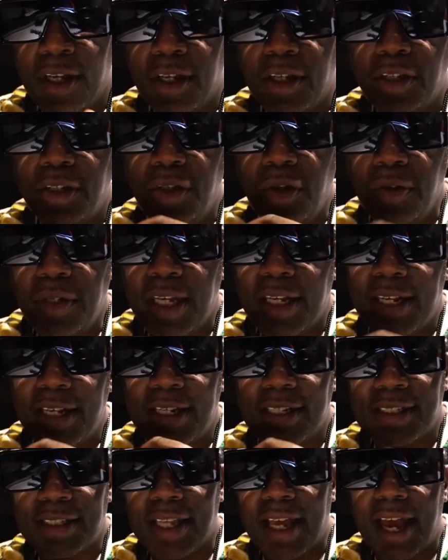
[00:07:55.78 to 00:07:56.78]
you get to
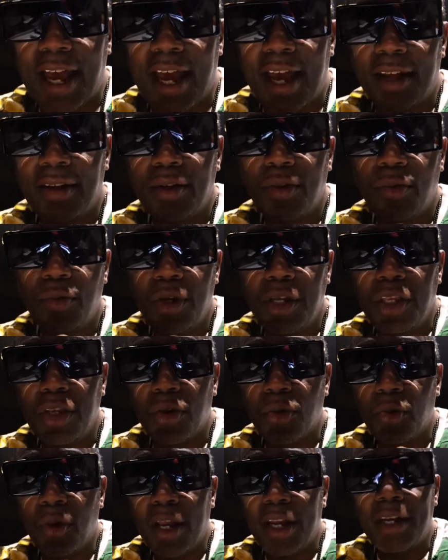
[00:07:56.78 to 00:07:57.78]
decide when you're
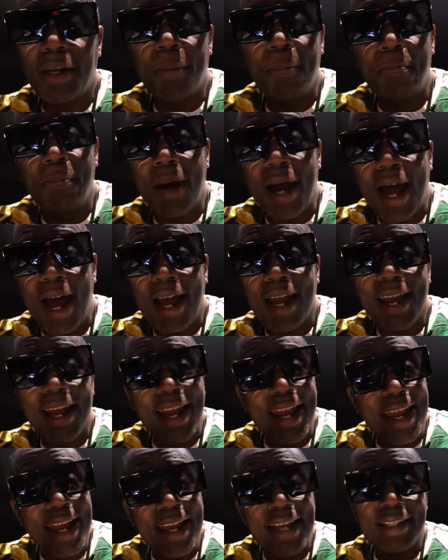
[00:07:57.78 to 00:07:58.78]
ready to buy
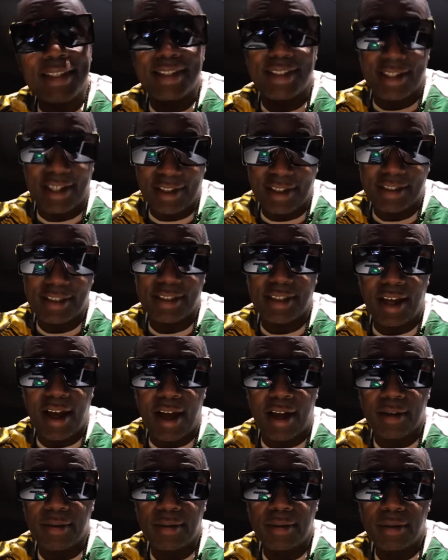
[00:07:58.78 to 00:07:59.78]
and sell a
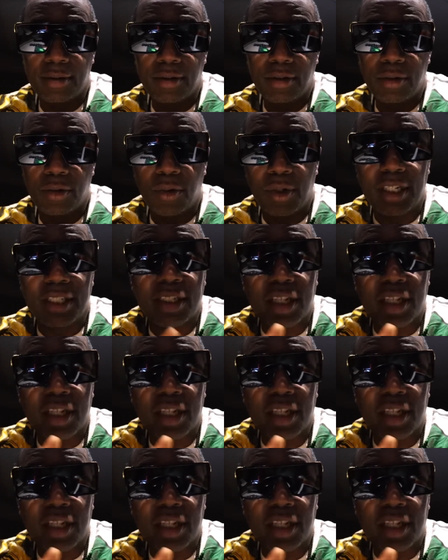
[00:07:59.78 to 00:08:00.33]
stock when it's